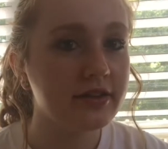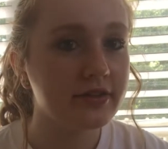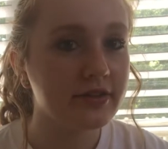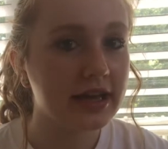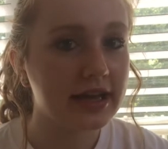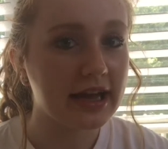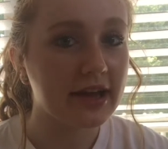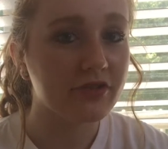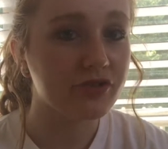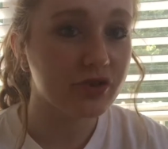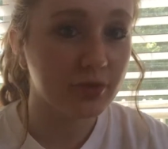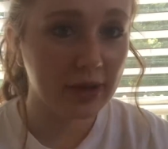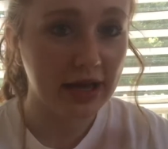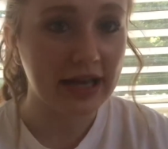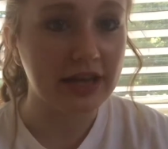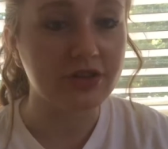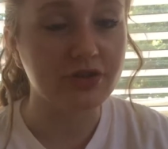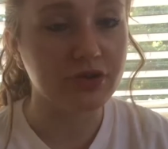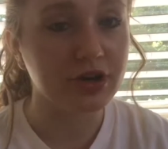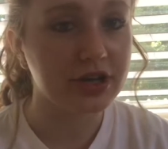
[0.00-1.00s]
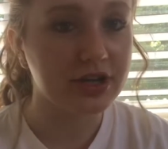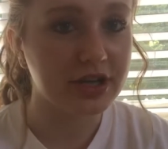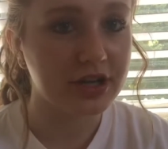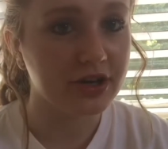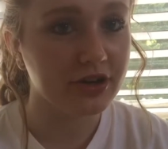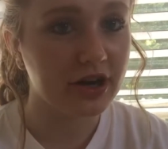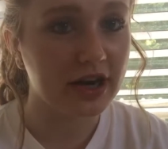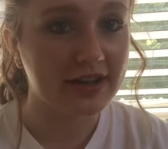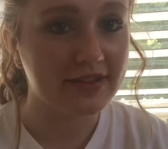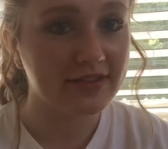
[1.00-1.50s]
Like after my 8th grade
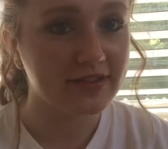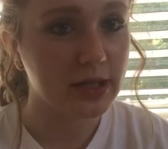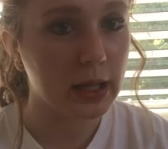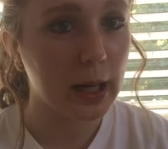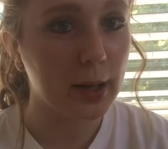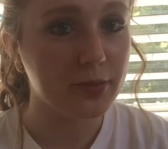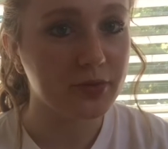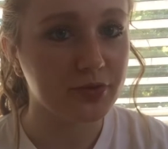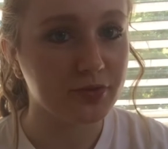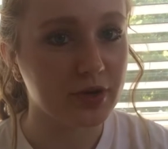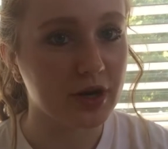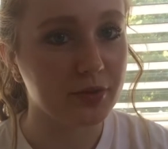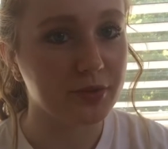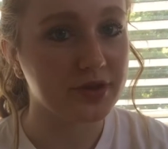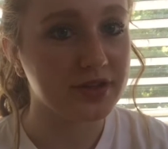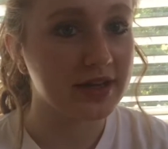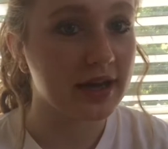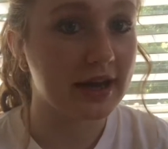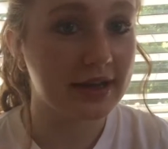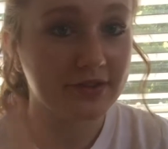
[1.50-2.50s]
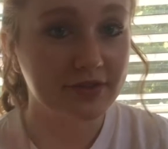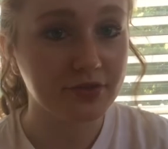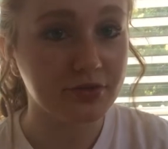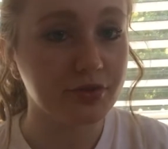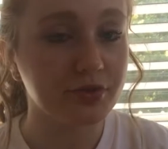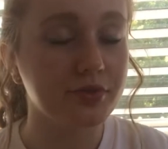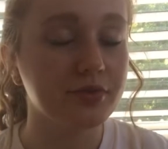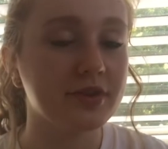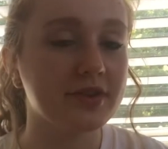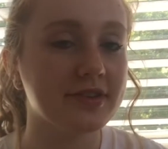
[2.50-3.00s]
year, I stopped when I went to high
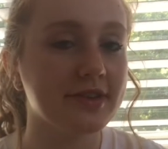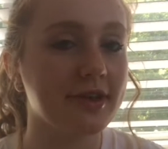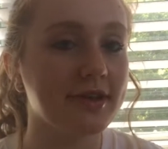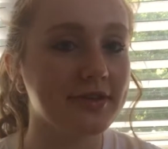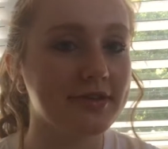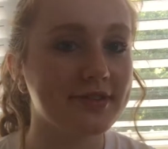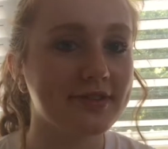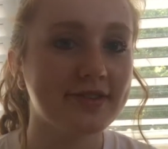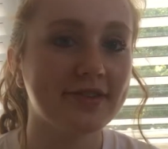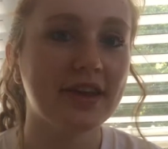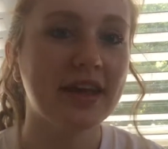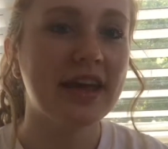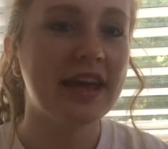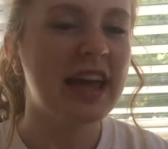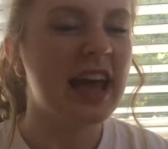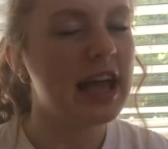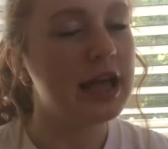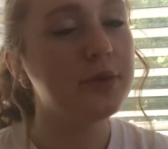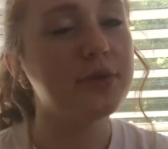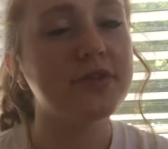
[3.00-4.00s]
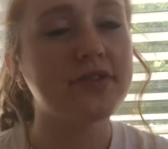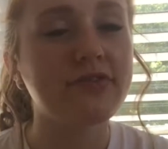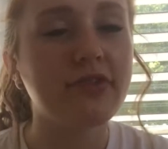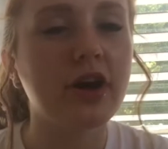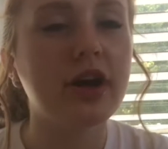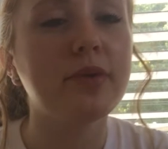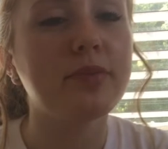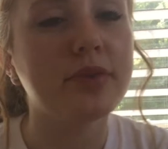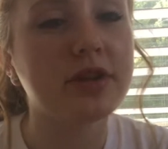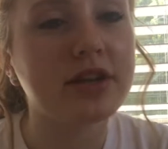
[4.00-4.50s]
school because it was
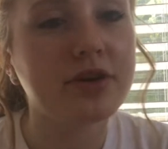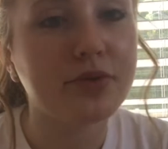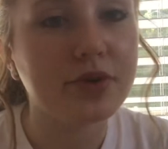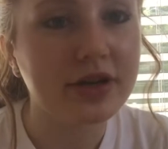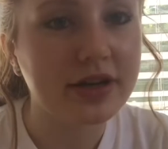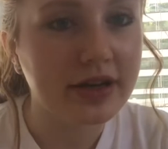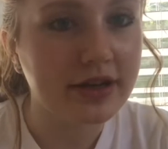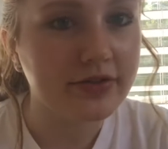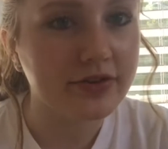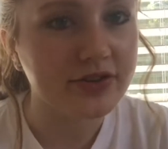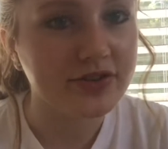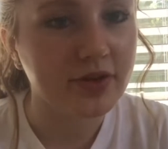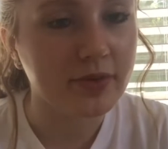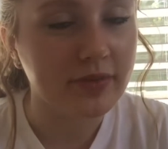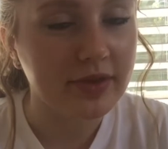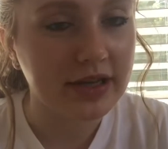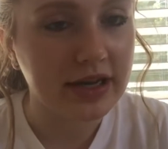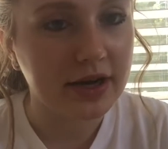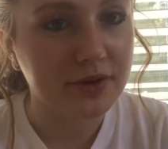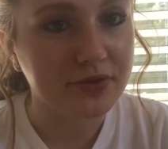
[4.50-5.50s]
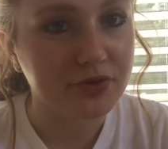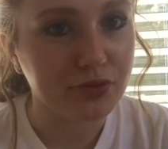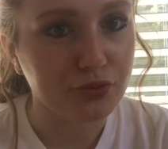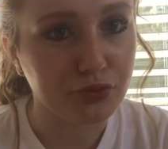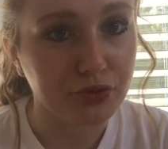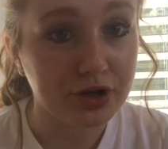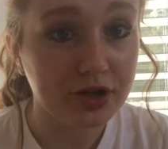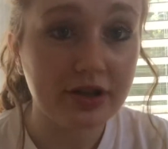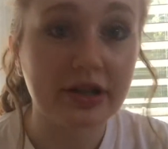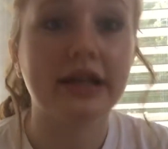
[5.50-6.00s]
fun, but it wasn't never something I was
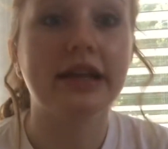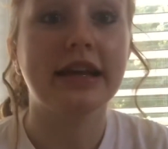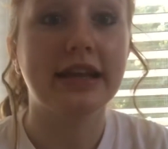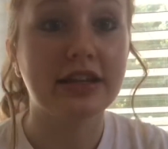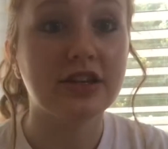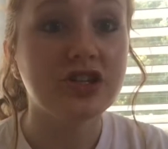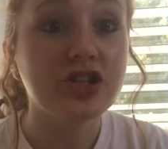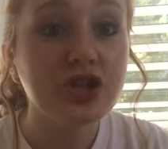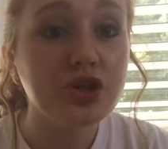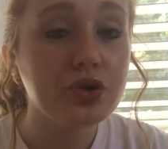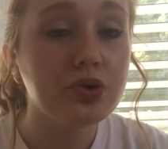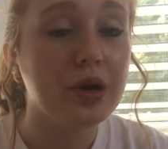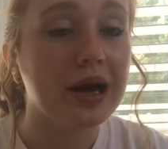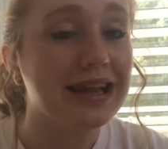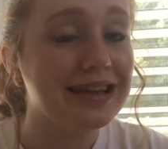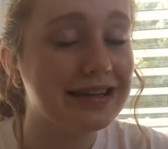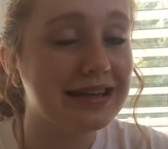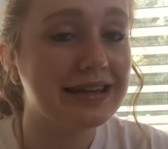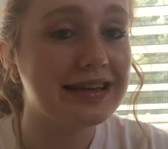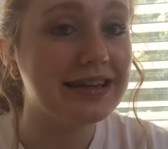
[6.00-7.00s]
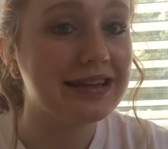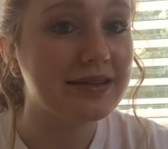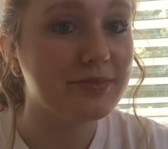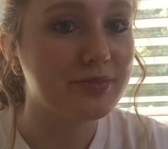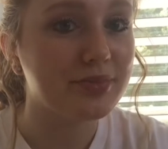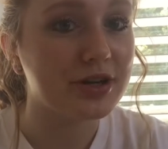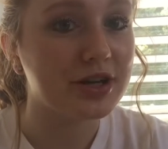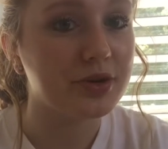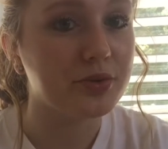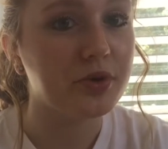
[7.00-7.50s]
really into. I did it,
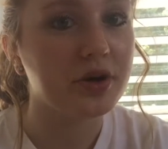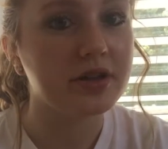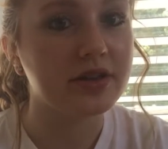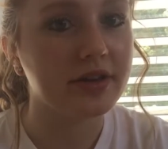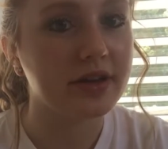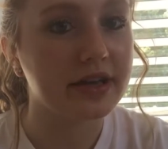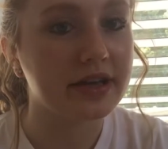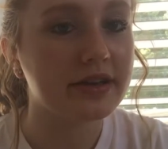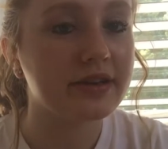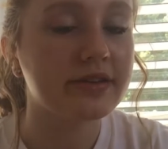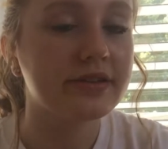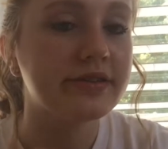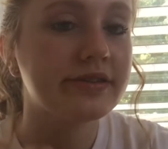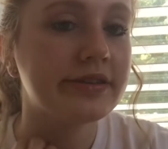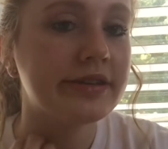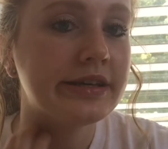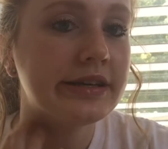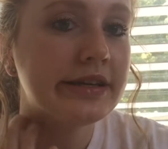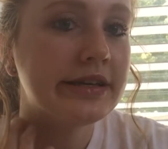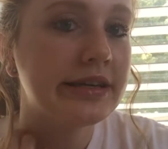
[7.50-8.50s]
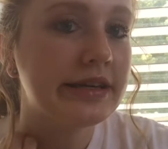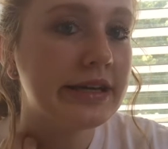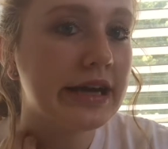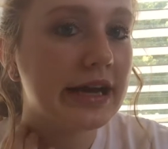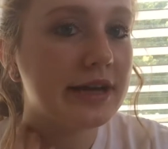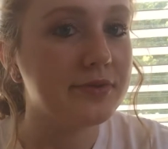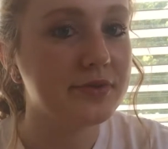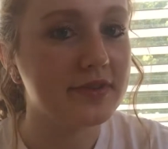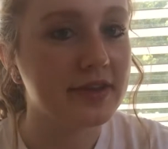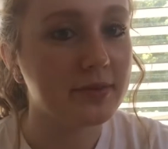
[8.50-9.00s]
but it wasn't like,
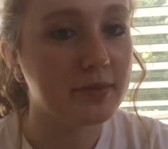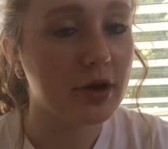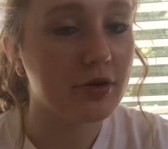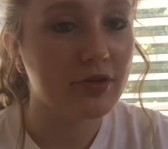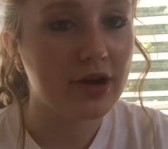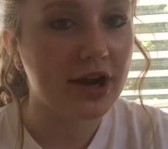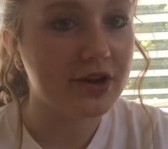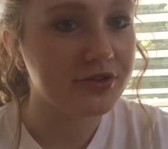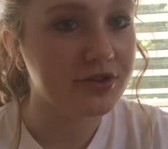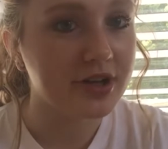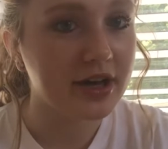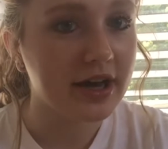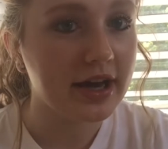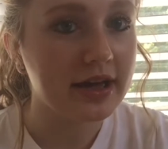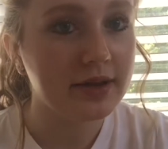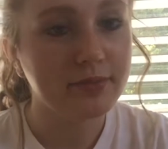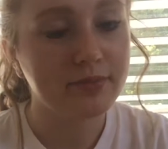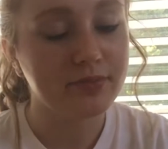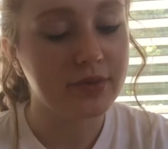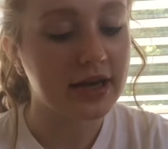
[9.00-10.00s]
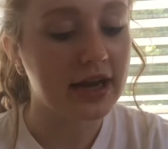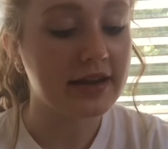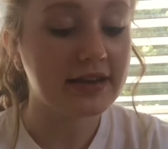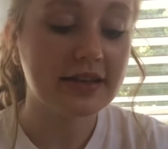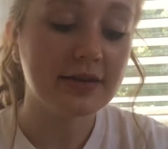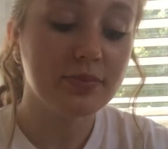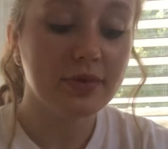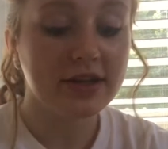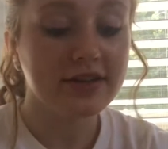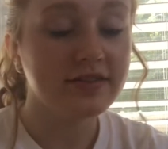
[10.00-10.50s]
it was like my ride or die. But I
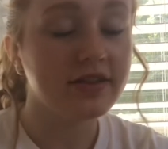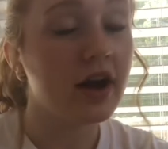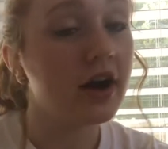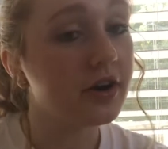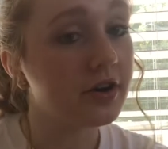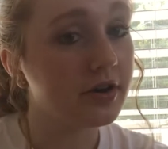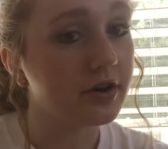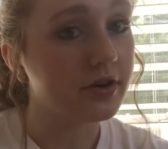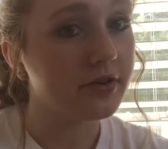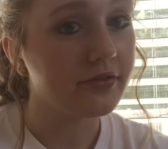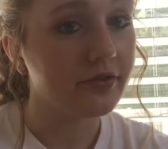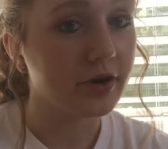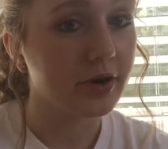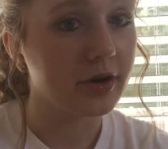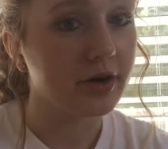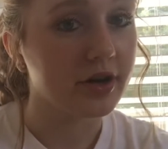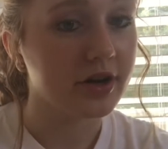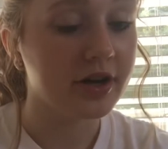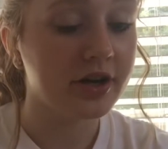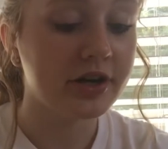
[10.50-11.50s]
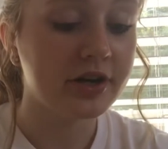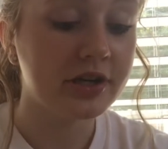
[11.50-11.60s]
did play soccer for